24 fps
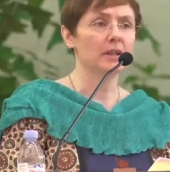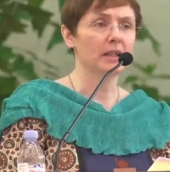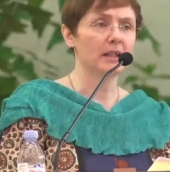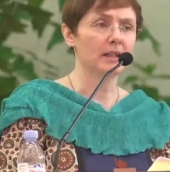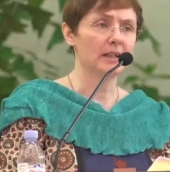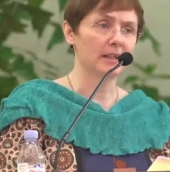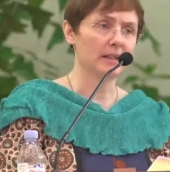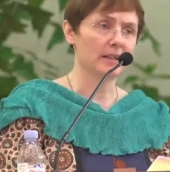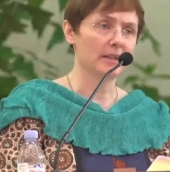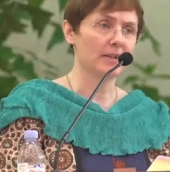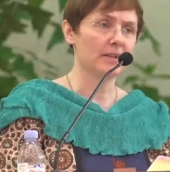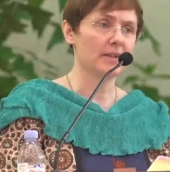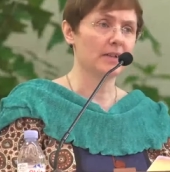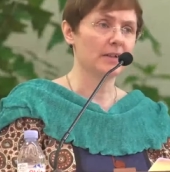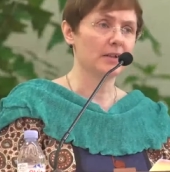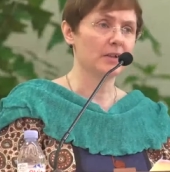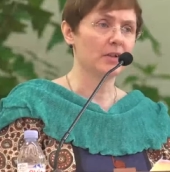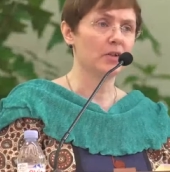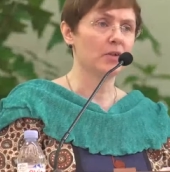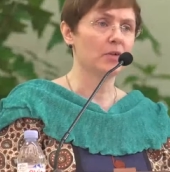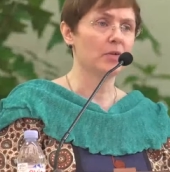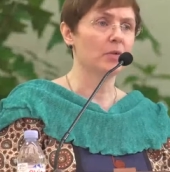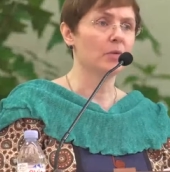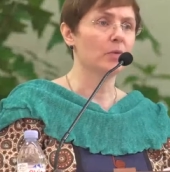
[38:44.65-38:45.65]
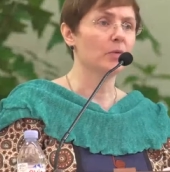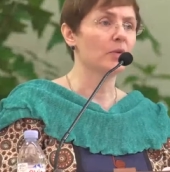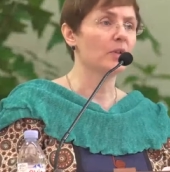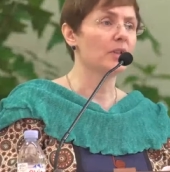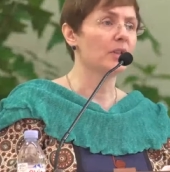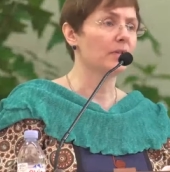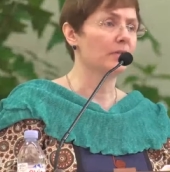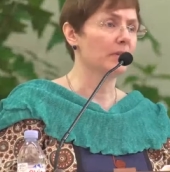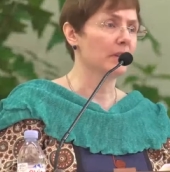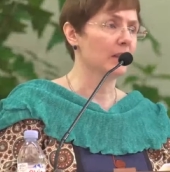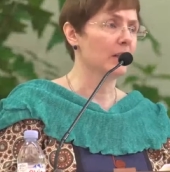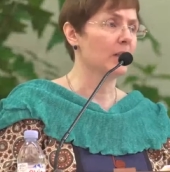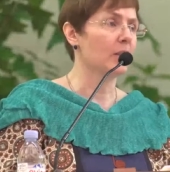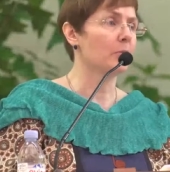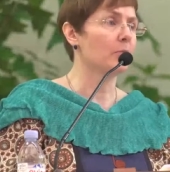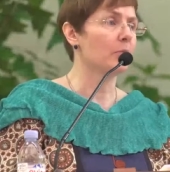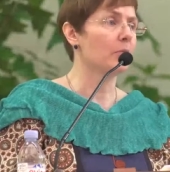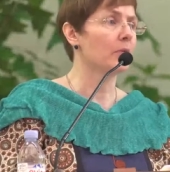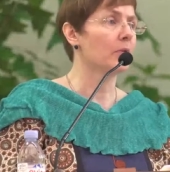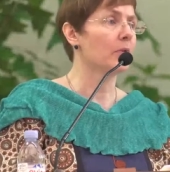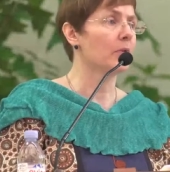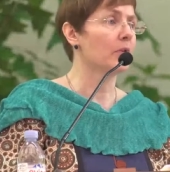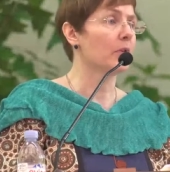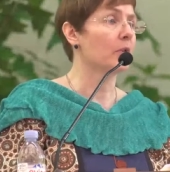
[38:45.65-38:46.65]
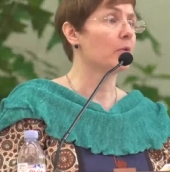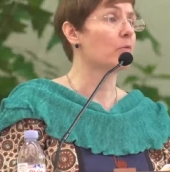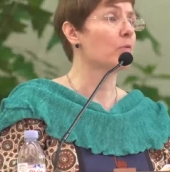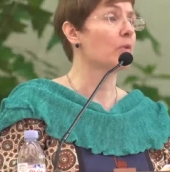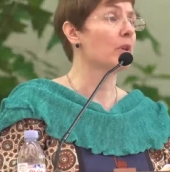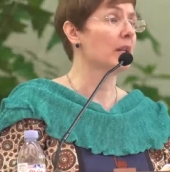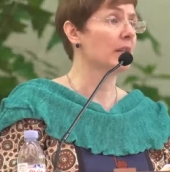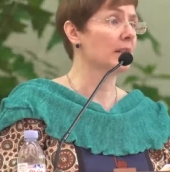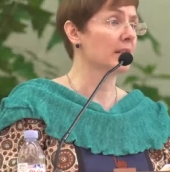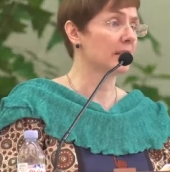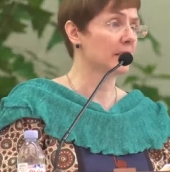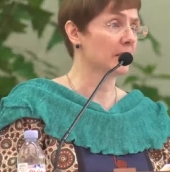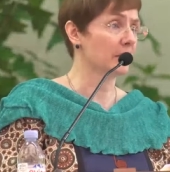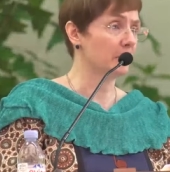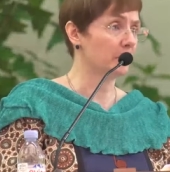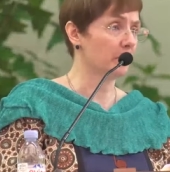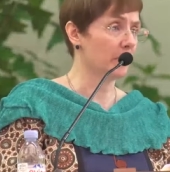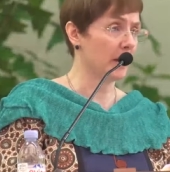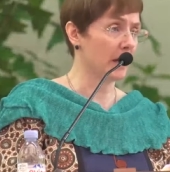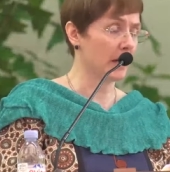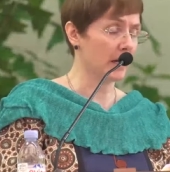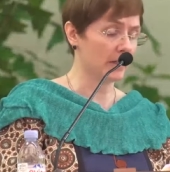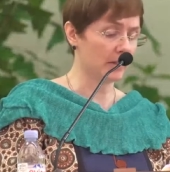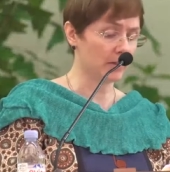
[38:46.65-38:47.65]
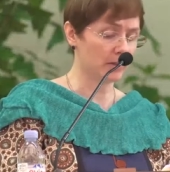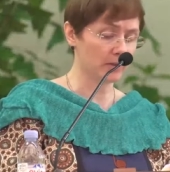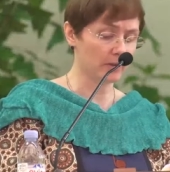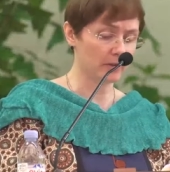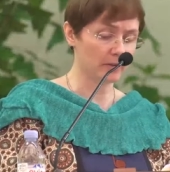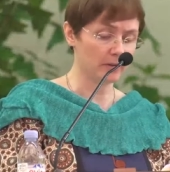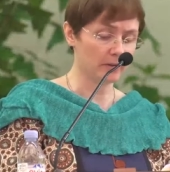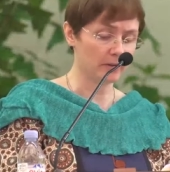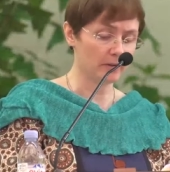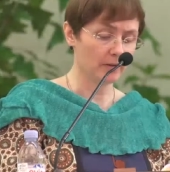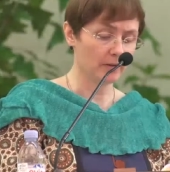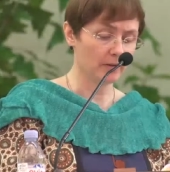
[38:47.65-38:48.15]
it is to develop the great compassion,